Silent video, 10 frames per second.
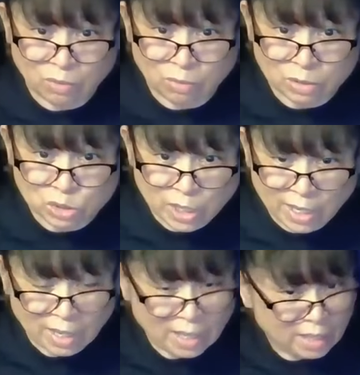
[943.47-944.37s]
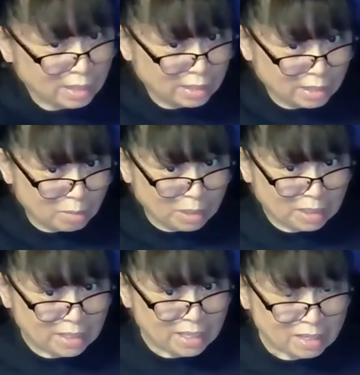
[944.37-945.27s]
crochet, click on my
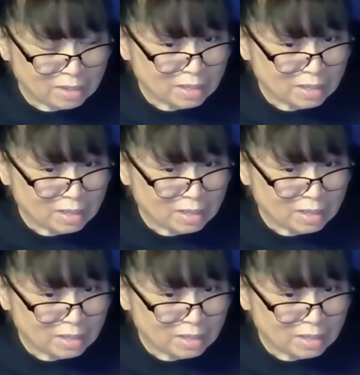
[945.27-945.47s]
link